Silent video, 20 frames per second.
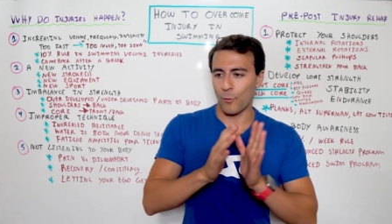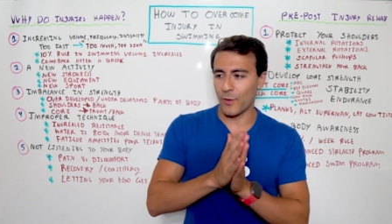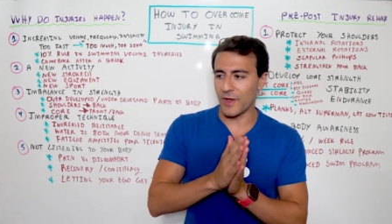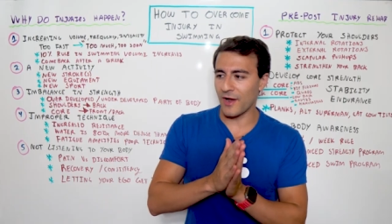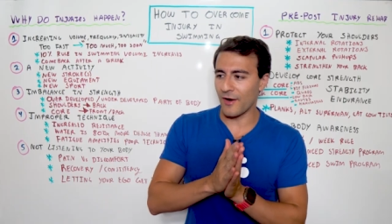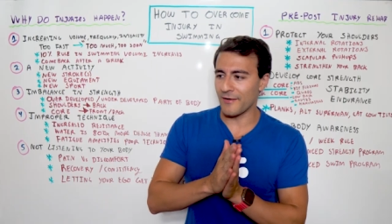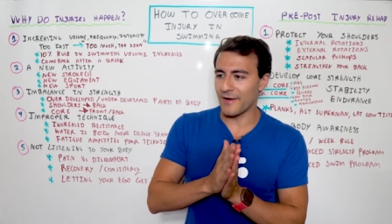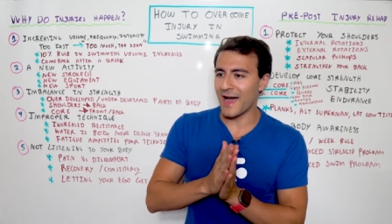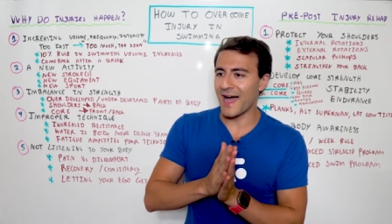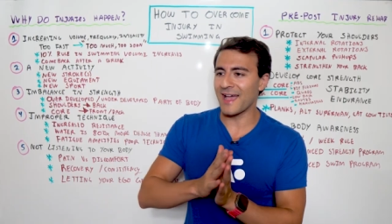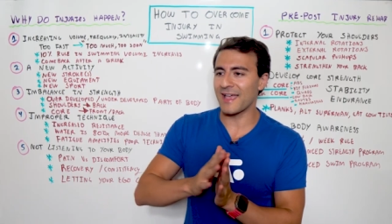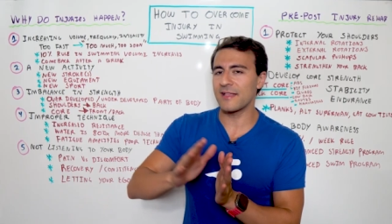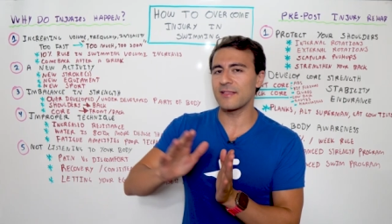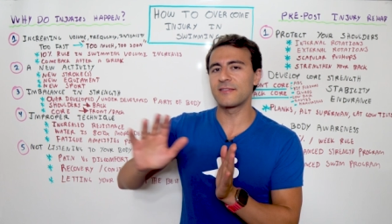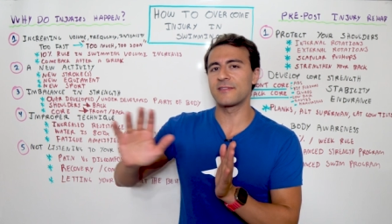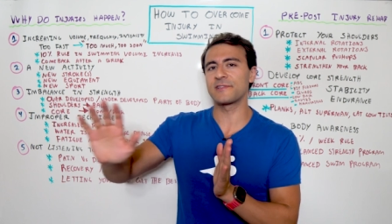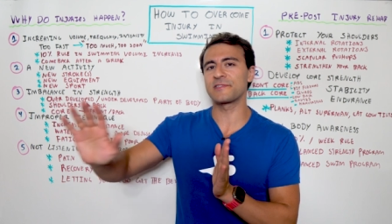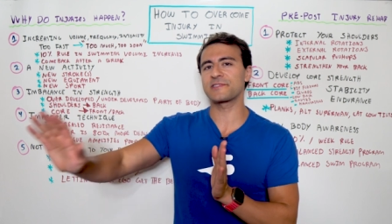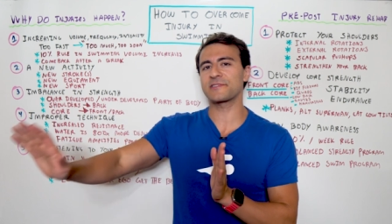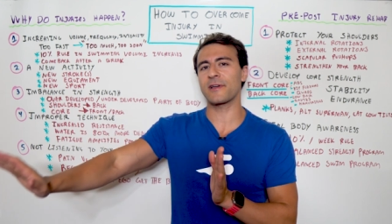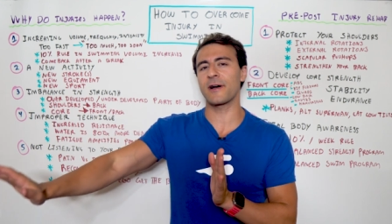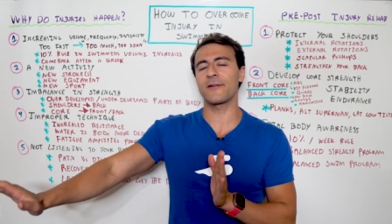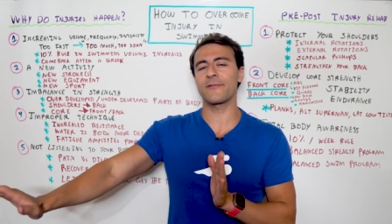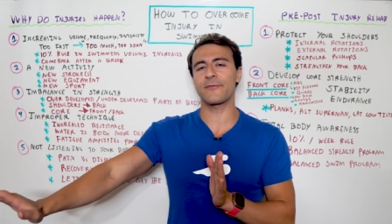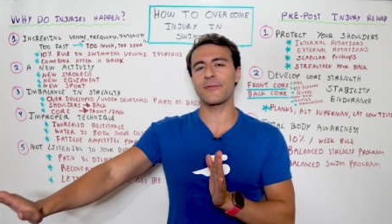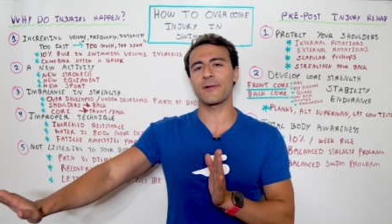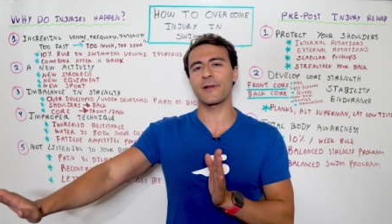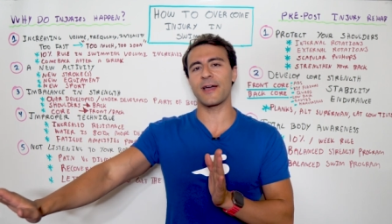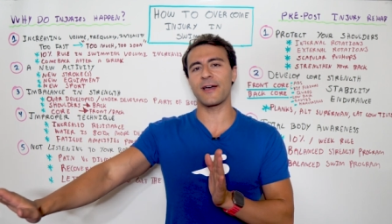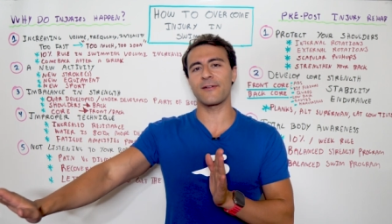We are not in
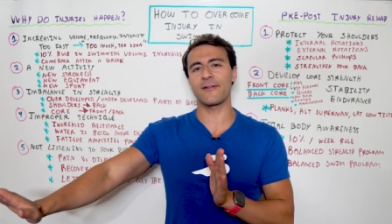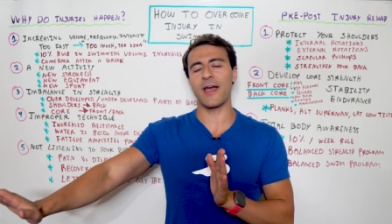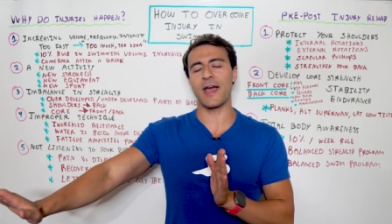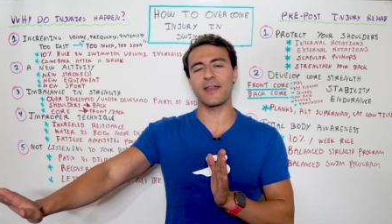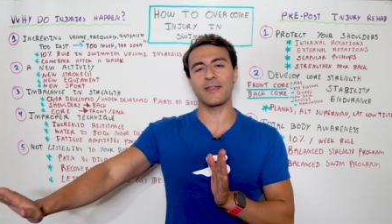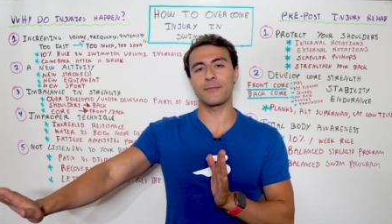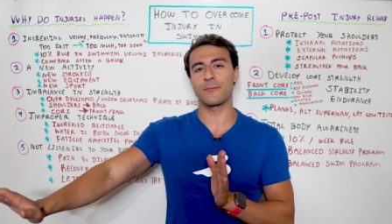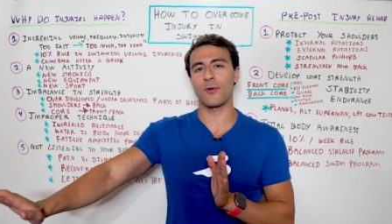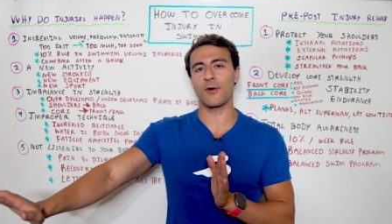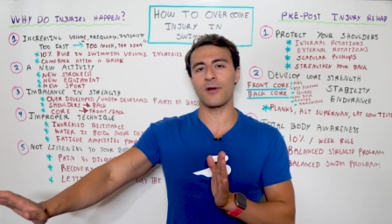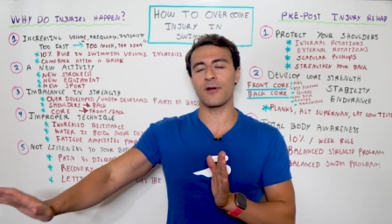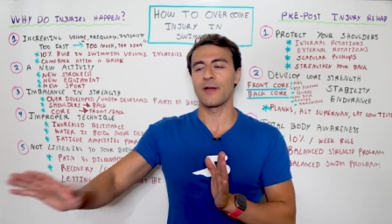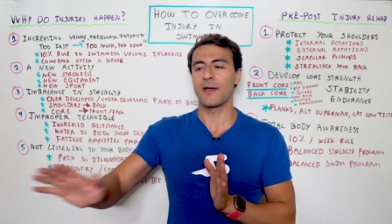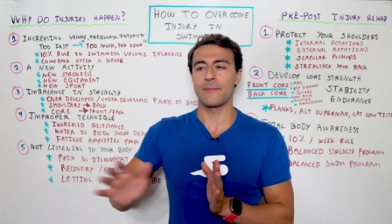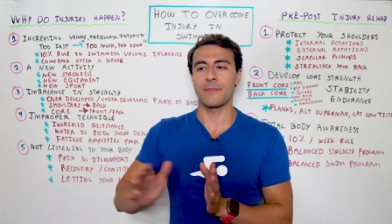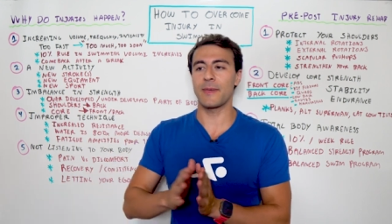discomfort anymore.